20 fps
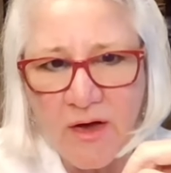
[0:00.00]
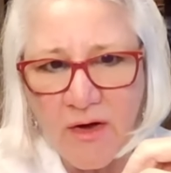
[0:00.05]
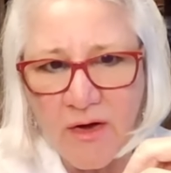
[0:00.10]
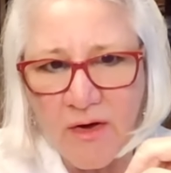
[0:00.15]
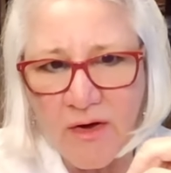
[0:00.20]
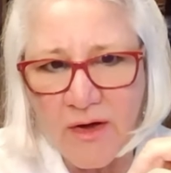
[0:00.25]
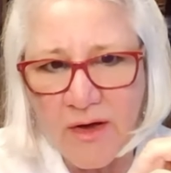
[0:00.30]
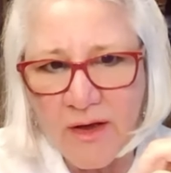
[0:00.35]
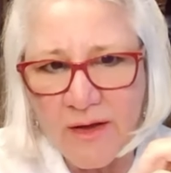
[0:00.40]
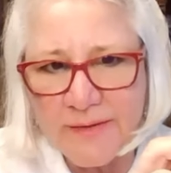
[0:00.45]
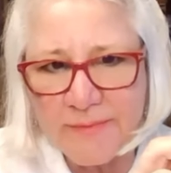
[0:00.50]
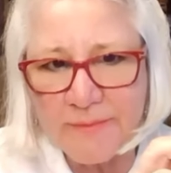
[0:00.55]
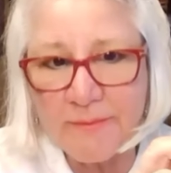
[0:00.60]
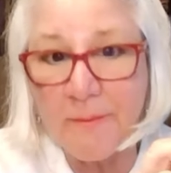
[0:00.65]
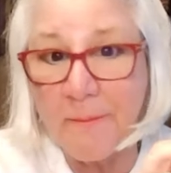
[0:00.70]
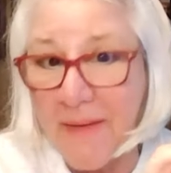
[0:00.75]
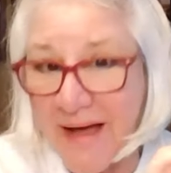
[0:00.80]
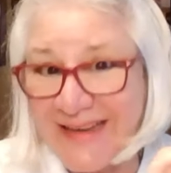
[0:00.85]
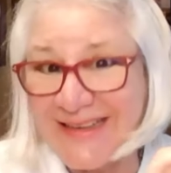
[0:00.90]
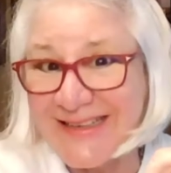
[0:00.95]
on
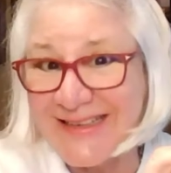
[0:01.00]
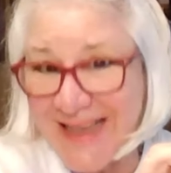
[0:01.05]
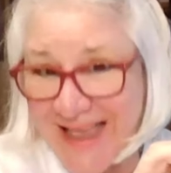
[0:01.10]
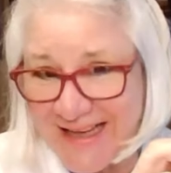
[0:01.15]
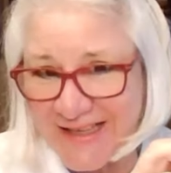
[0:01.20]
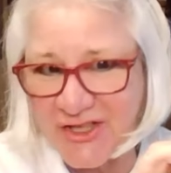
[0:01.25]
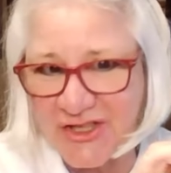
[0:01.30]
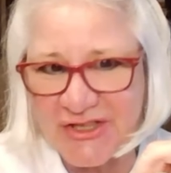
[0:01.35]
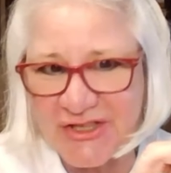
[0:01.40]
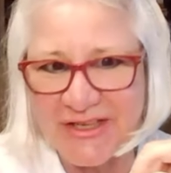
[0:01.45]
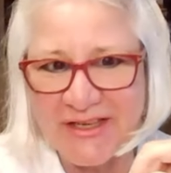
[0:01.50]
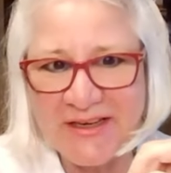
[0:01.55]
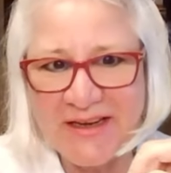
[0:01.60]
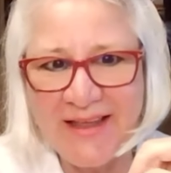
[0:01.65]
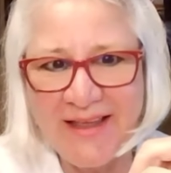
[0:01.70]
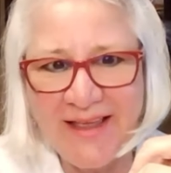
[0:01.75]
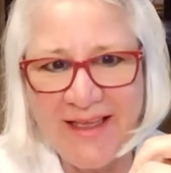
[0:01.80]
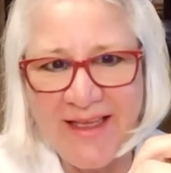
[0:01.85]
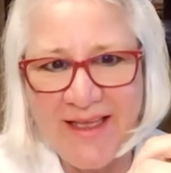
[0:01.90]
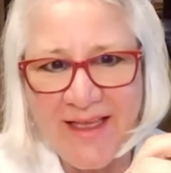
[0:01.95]
my
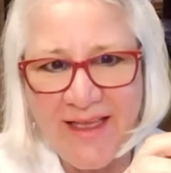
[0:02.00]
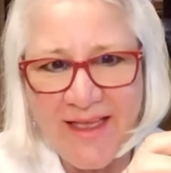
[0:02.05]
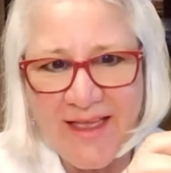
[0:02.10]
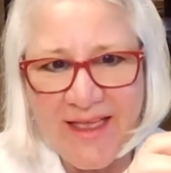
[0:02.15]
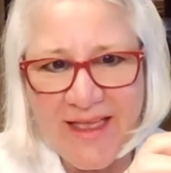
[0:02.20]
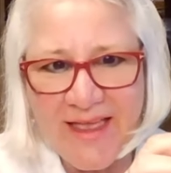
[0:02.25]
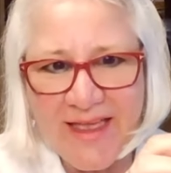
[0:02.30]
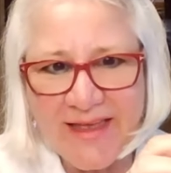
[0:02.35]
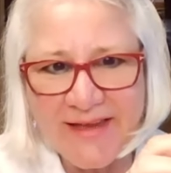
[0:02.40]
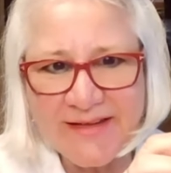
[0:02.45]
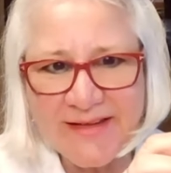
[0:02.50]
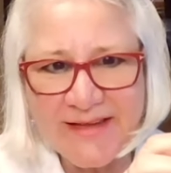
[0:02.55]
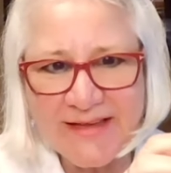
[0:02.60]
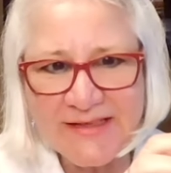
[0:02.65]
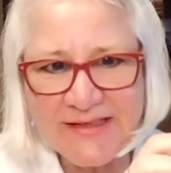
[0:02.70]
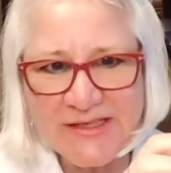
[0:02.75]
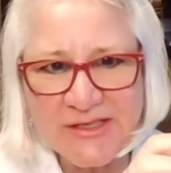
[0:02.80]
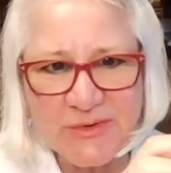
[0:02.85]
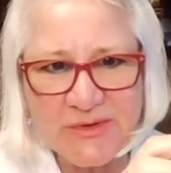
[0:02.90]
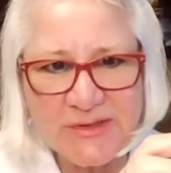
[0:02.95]
tension. And
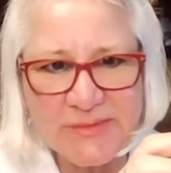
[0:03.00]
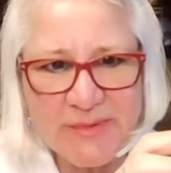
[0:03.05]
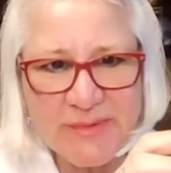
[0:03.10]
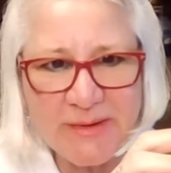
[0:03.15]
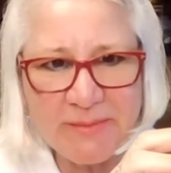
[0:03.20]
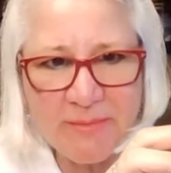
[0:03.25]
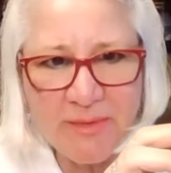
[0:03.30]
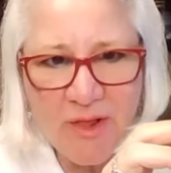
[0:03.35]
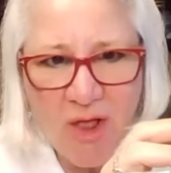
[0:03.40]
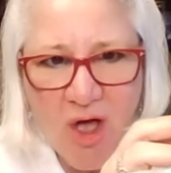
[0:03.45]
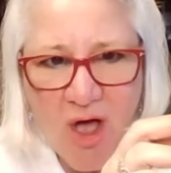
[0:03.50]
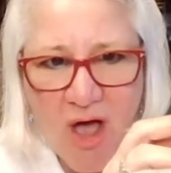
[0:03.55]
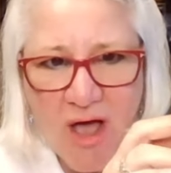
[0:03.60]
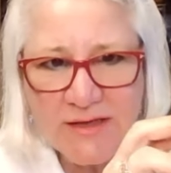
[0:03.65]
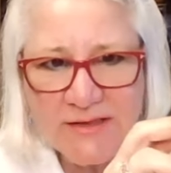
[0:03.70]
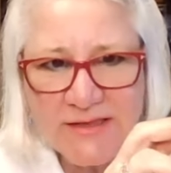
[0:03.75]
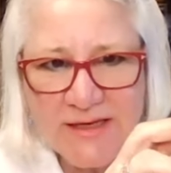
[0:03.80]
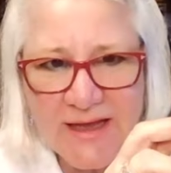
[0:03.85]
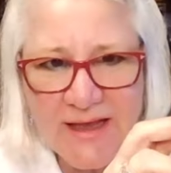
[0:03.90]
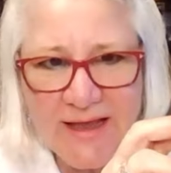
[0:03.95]
so it's been
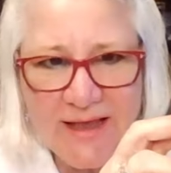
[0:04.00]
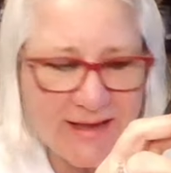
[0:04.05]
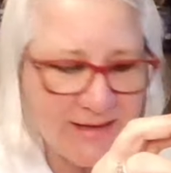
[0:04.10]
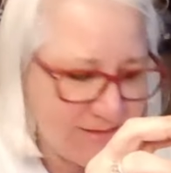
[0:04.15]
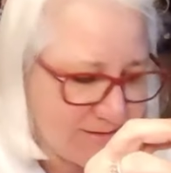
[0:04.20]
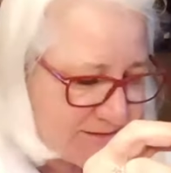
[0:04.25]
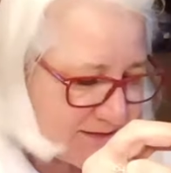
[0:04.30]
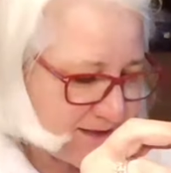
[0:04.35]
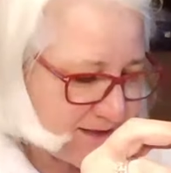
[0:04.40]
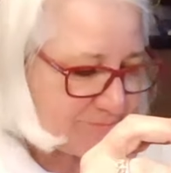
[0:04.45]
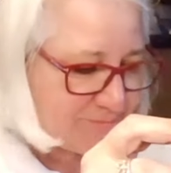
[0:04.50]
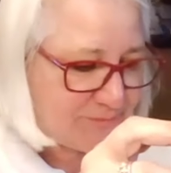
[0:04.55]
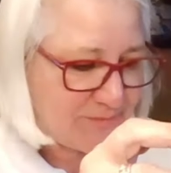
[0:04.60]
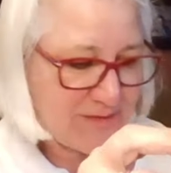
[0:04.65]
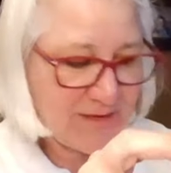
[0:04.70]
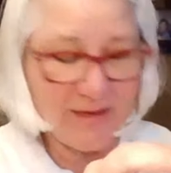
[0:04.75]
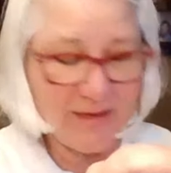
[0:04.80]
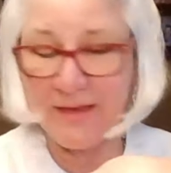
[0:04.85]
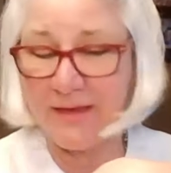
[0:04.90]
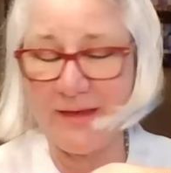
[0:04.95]
blocked. And
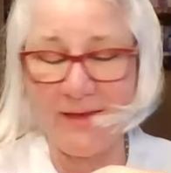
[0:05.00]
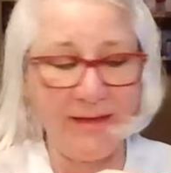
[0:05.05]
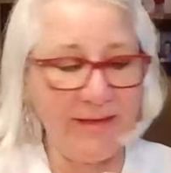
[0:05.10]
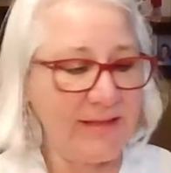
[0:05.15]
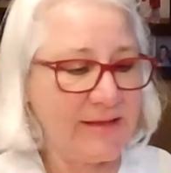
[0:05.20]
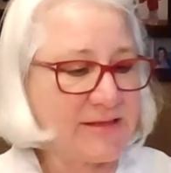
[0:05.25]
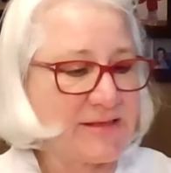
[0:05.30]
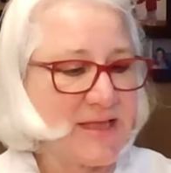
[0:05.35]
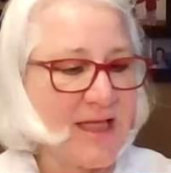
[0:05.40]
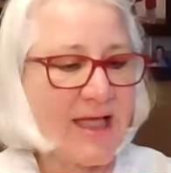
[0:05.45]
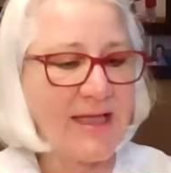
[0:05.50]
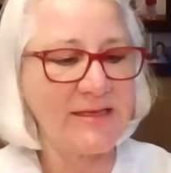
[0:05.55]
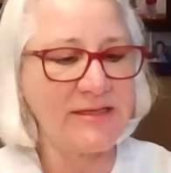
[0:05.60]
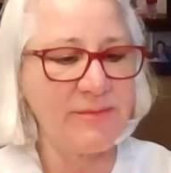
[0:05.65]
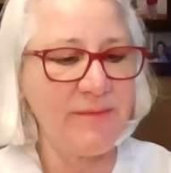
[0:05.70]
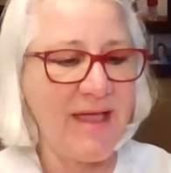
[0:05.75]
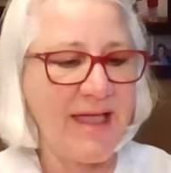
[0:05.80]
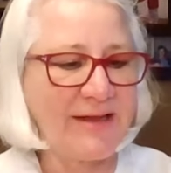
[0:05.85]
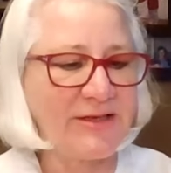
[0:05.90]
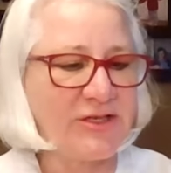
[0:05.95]
the size
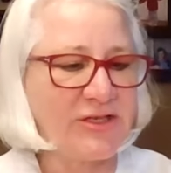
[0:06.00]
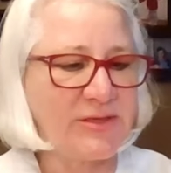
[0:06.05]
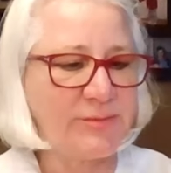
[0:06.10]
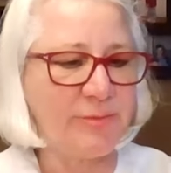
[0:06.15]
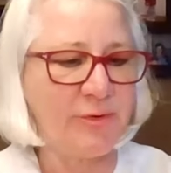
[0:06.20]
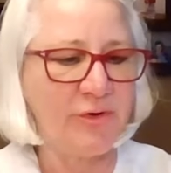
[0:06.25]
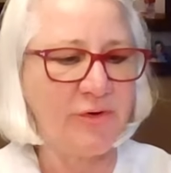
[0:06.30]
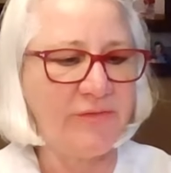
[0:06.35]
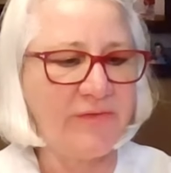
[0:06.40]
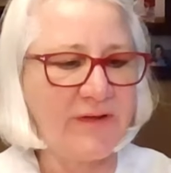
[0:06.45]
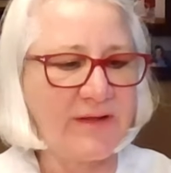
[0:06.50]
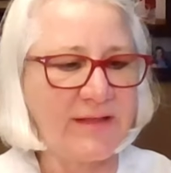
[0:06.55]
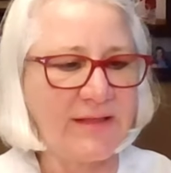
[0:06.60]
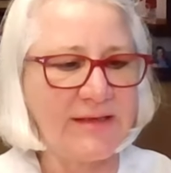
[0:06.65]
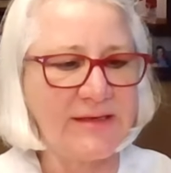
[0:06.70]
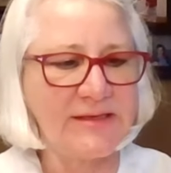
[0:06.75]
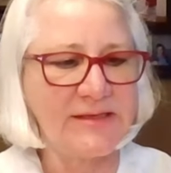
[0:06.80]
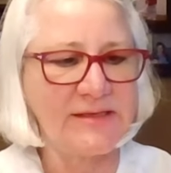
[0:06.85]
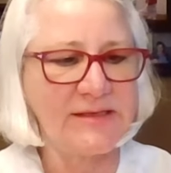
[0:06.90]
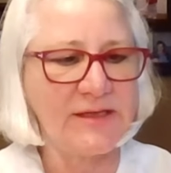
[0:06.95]
matches
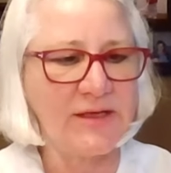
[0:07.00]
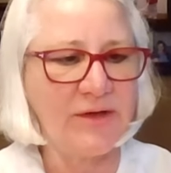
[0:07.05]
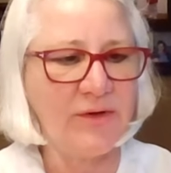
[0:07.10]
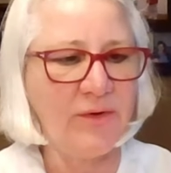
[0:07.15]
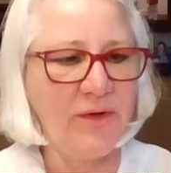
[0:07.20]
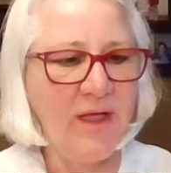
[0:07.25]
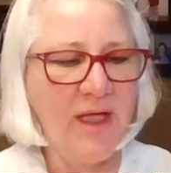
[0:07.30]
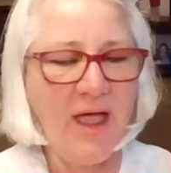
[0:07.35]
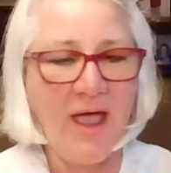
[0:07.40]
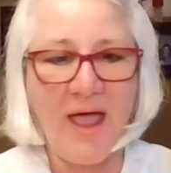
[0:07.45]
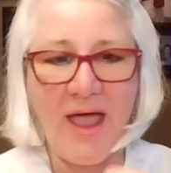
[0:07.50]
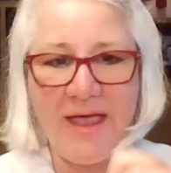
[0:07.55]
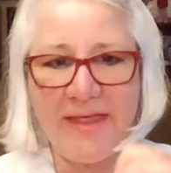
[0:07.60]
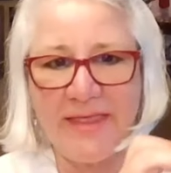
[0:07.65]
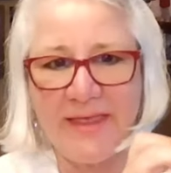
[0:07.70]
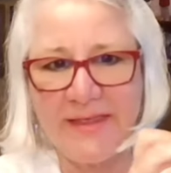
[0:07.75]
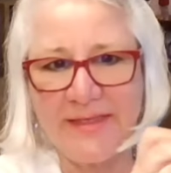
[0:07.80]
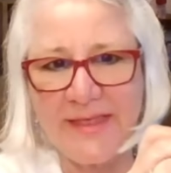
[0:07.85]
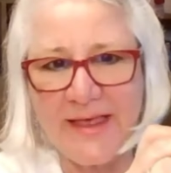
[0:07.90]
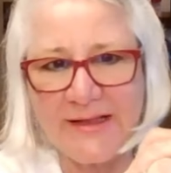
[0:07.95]
perfectly. So I
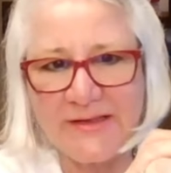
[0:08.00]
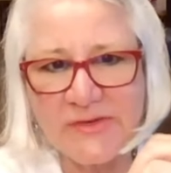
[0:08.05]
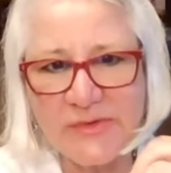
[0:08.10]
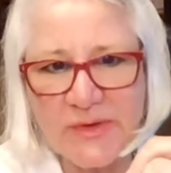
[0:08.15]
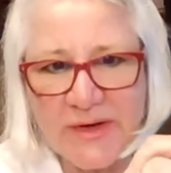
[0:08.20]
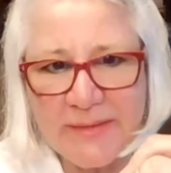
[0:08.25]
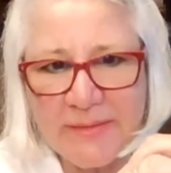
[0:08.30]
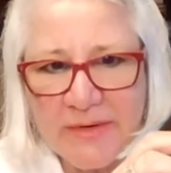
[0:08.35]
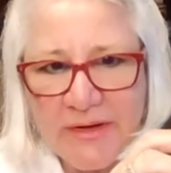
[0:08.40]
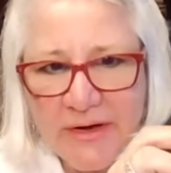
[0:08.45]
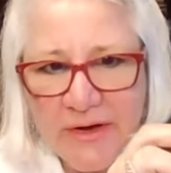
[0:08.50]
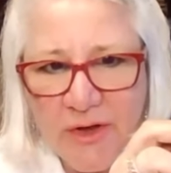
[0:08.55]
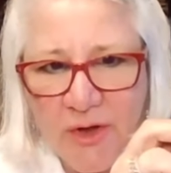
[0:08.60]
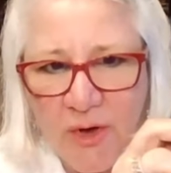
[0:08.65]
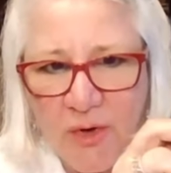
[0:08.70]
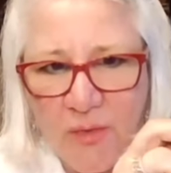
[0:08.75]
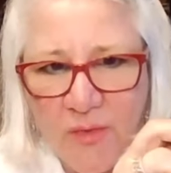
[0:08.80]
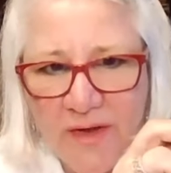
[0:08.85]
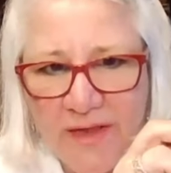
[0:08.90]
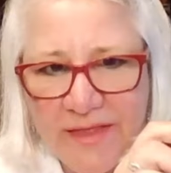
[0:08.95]
think that's what I'm going to
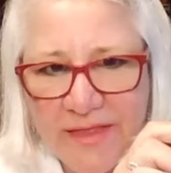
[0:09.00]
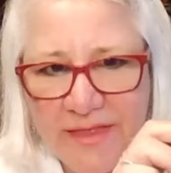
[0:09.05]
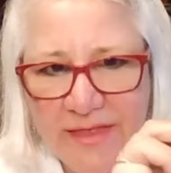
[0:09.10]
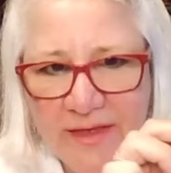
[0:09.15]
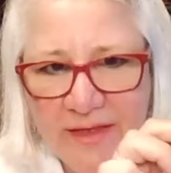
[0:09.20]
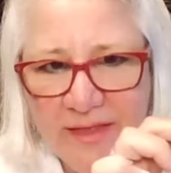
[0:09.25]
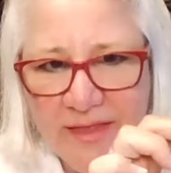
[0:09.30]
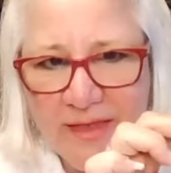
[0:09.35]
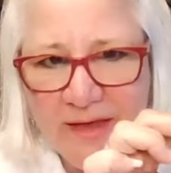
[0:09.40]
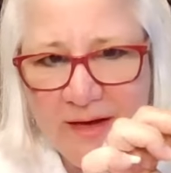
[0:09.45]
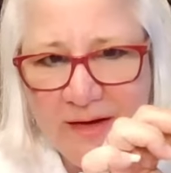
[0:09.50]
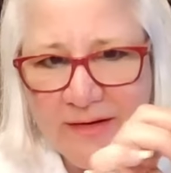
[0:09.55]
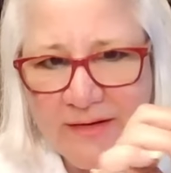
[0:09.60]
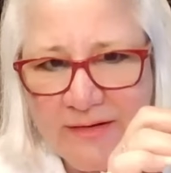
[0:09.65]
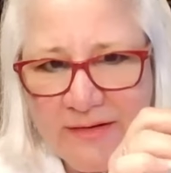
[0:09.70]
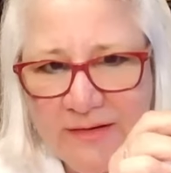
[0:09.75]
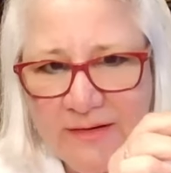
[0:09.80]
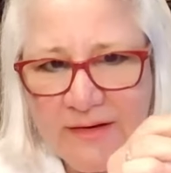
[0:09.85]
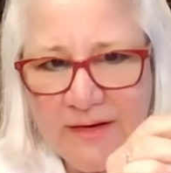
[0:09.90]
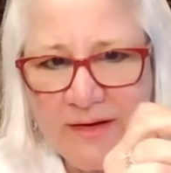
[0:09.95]
go with there.